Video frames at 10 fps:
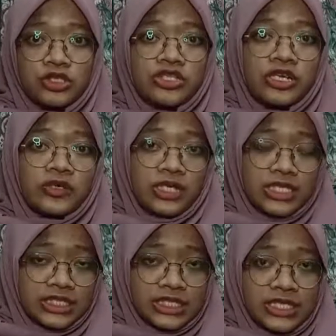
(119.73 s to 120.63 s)
to the
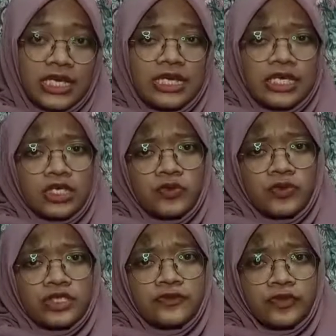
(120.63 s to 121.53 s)
regulation in
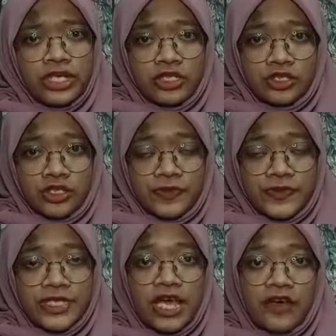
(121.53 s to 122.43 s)
which food and crops
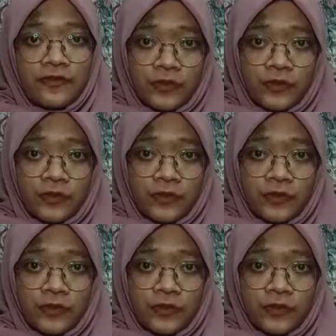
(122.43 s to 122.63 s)
that have